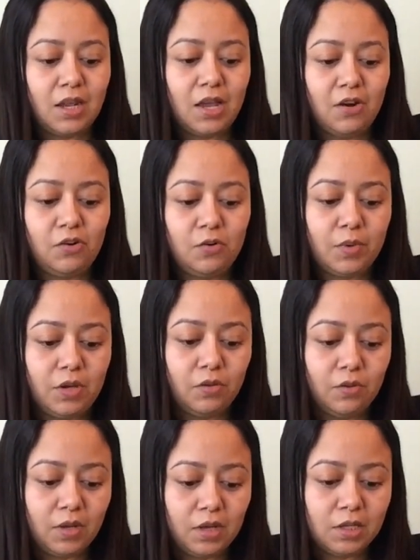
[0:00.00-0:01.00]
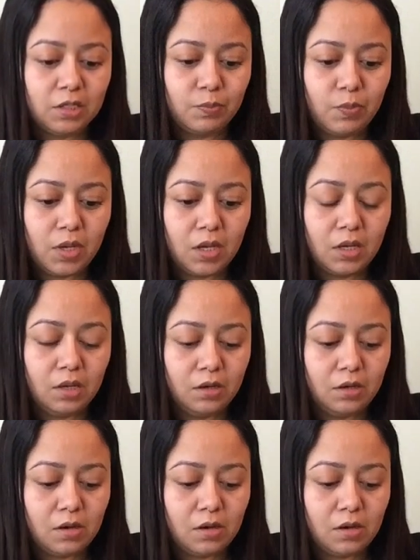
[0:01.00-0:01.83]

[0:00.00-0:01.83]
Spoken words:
I don't know about you guys, but